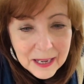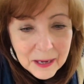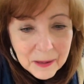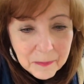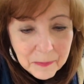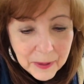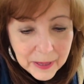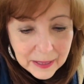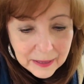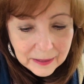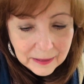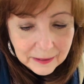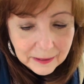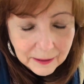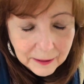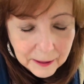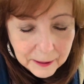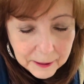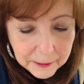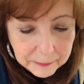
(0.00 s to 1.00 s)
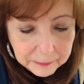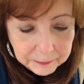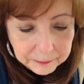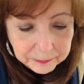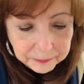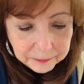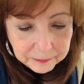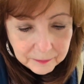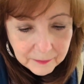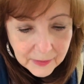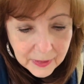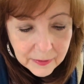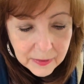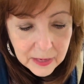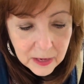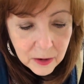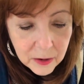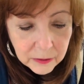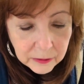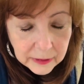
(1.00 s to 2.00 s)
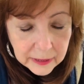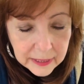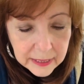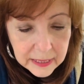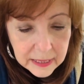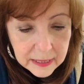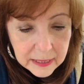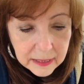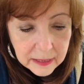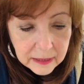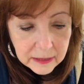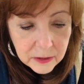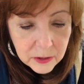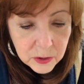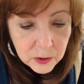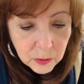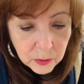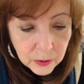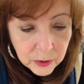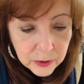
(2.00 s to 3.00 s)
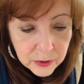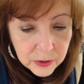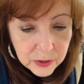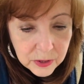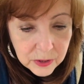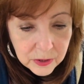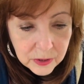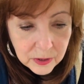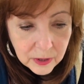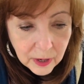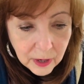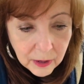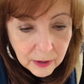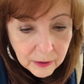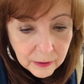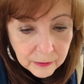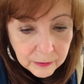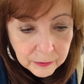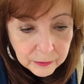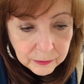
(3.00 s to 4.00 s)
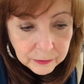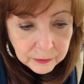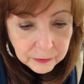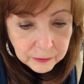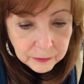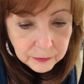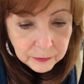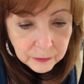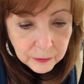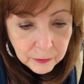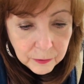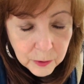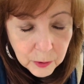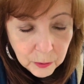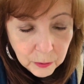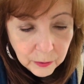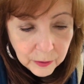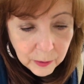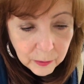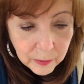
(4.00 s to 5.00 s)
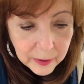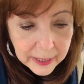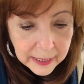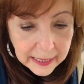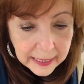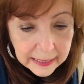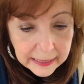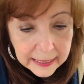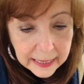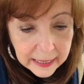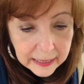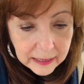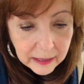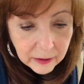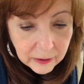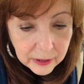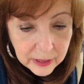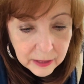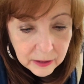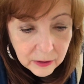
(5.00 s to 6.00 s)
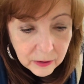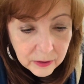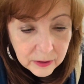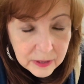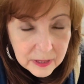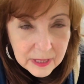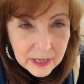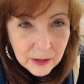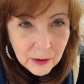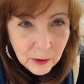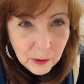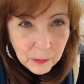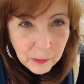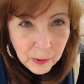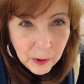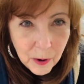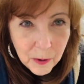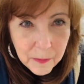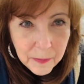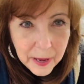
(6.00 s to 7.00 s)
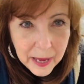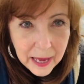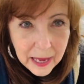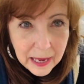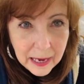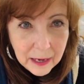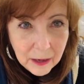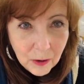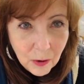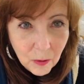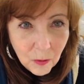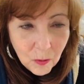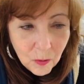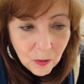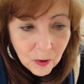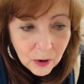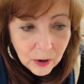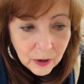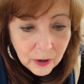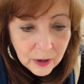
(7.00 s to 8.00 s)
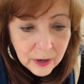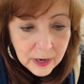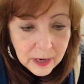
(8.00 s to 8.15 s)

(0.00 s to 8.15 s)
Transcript: but um, the only source of fuel that we can get out here is either propane or